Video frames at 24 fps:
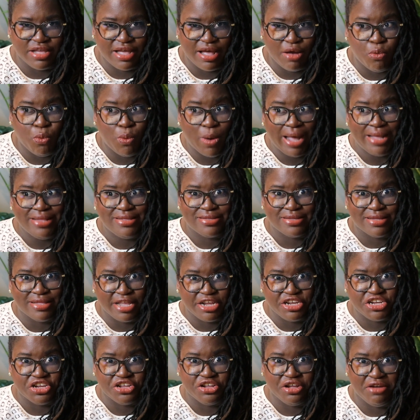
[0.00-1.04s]
a wide
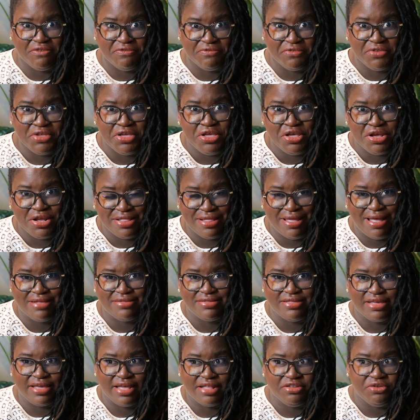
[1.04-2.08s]
selection of
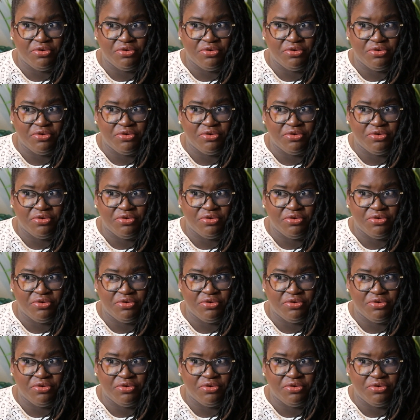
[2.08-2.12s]
classic.